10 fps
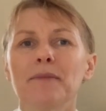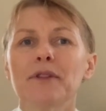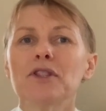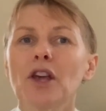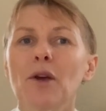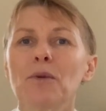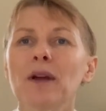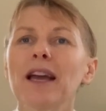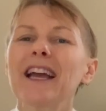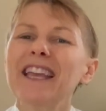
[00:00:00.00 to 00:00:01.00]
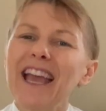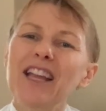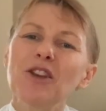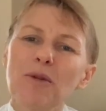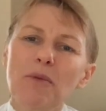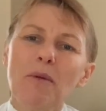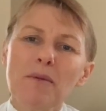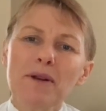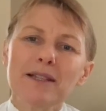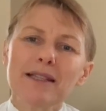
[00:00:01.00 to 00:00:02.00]
So again, you can
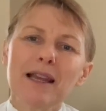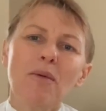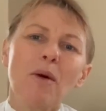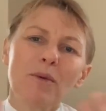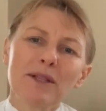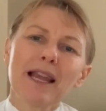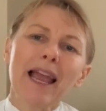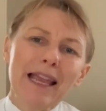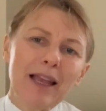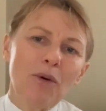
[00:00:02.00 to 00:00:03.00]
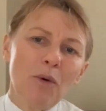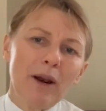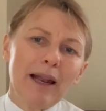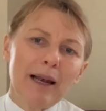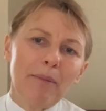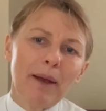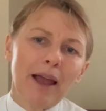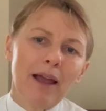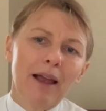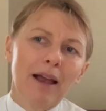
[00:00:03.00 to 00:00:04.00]
probably understand why I was taking it all a little
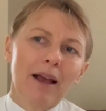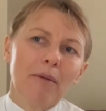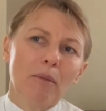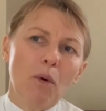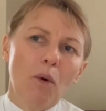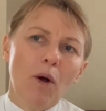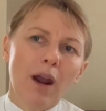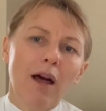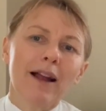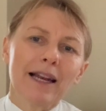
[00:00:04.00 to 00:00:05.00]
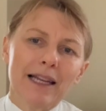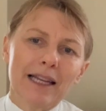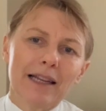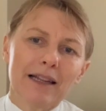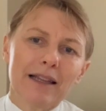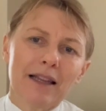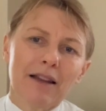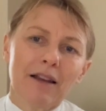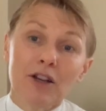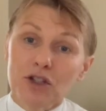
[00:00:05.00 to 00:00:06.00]
bit more lightly
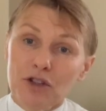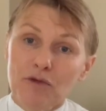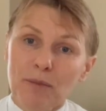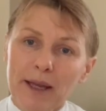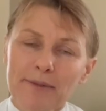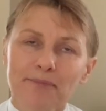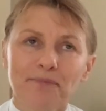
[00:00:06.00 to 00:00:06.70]
than I should have been.